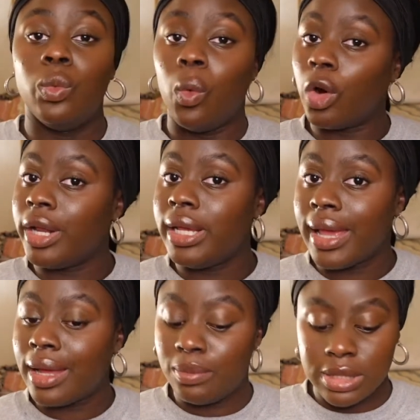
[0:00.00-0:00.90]
worn it
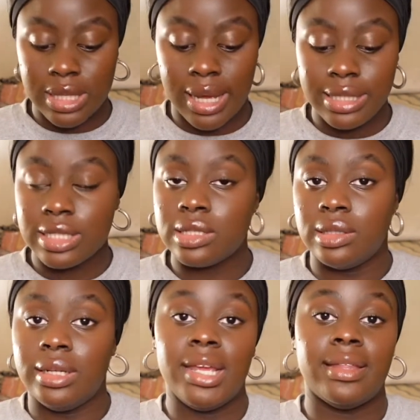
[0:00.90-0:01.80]
yet besides
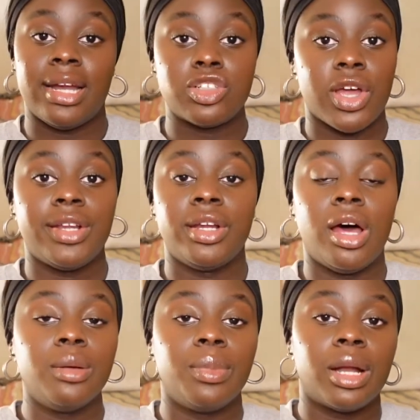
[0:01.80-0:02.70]
the day that I tried it
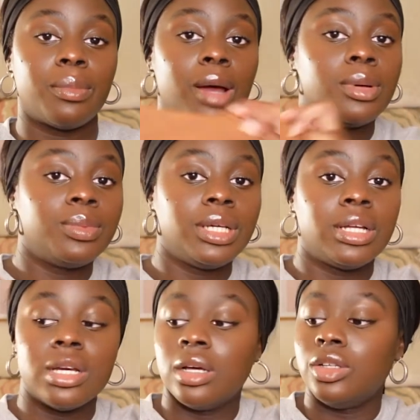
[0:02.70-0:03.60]
on, but I'm probably
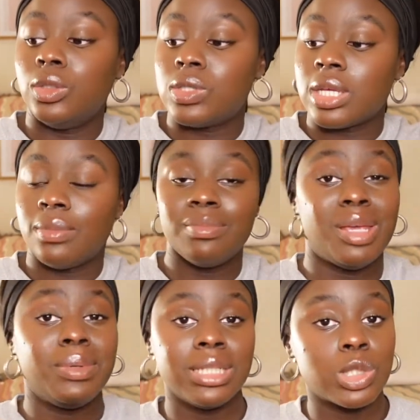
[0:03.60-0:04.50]
going to use it
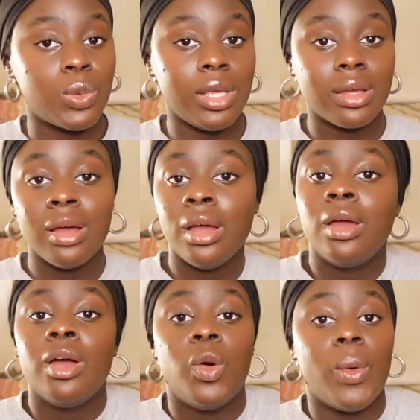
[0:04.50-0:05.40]
maybe this week
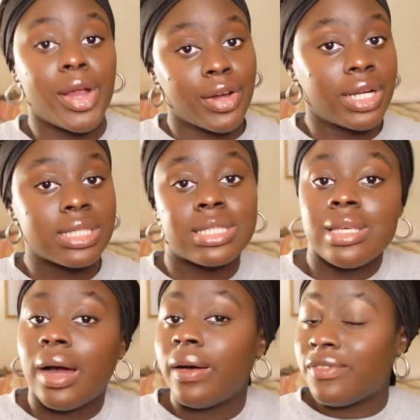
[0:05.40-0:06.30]
wear it,
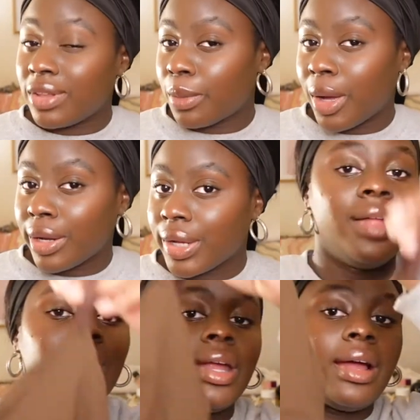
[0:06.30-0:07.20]
see how I feel about it.
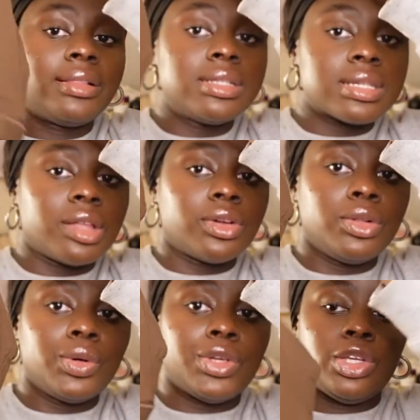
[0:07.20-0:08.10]
And then I got this other
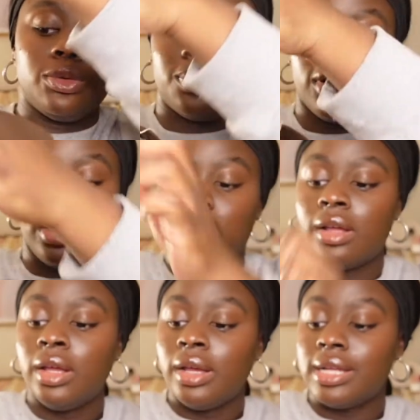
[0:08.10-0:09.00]
little cute bra.
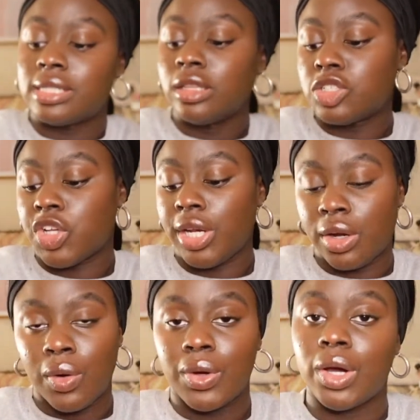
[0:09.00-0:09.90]
It's in the shade
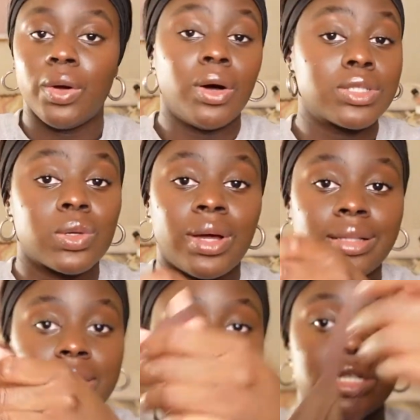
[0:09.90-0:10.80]
Cocoa. Also
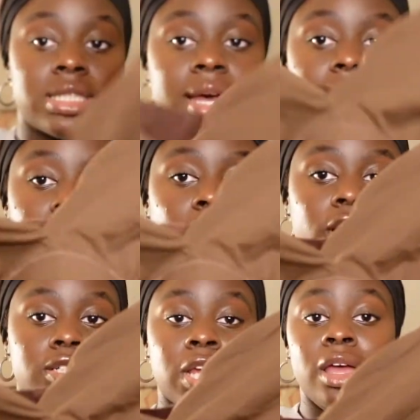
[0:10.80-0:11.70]
got this in a size
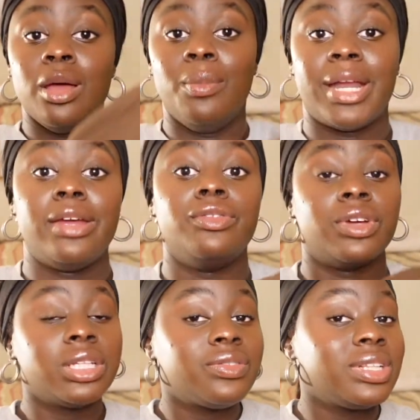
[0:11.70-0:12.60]
large. But I
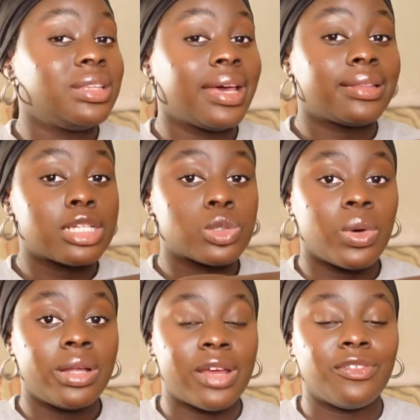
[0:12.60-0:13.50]
really, really like this
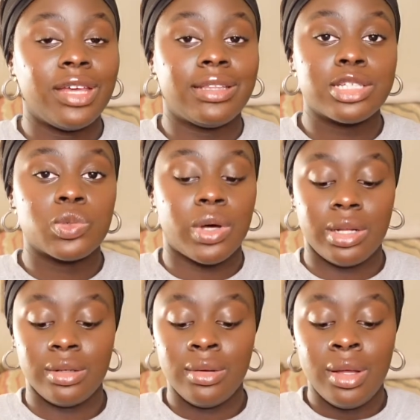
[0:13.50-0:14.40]
one. I feel like this
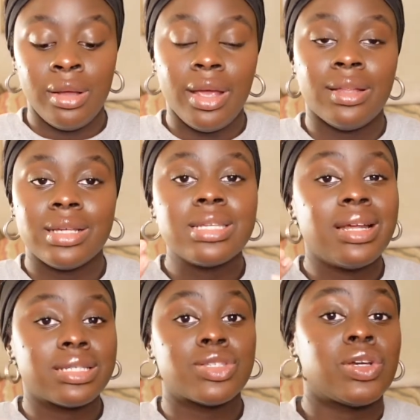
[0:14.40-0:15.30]
one it doesn't
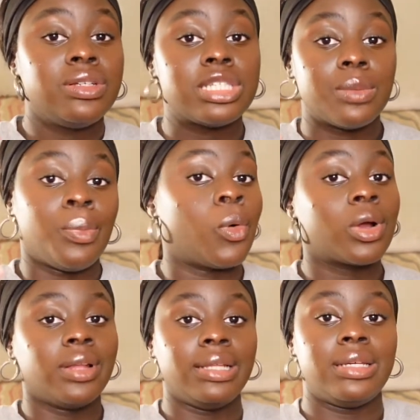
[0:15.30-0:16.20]
necessarily
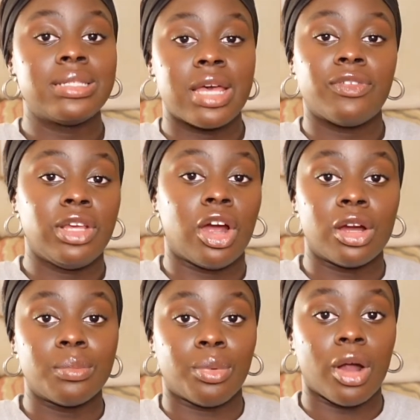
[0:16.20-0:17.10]
support like these definitely
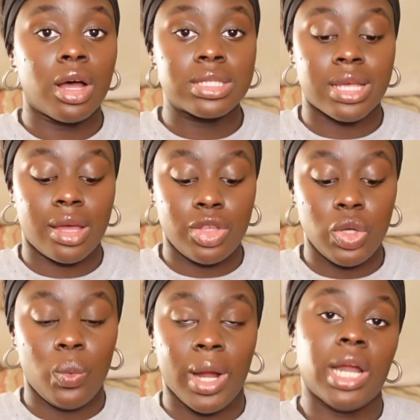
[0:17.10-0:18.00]
aren't bras that
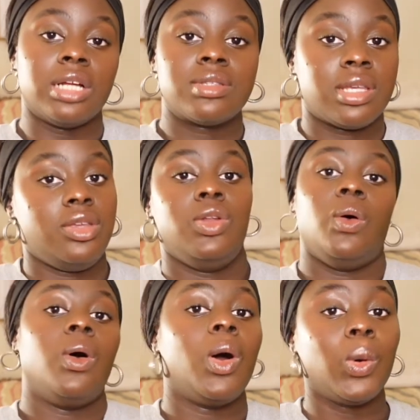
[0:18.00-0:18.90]
you wear to you
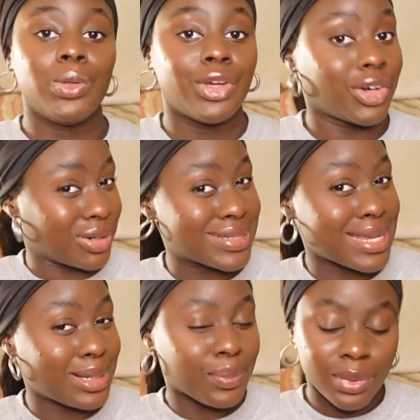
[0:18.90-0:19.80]
know hold the girls up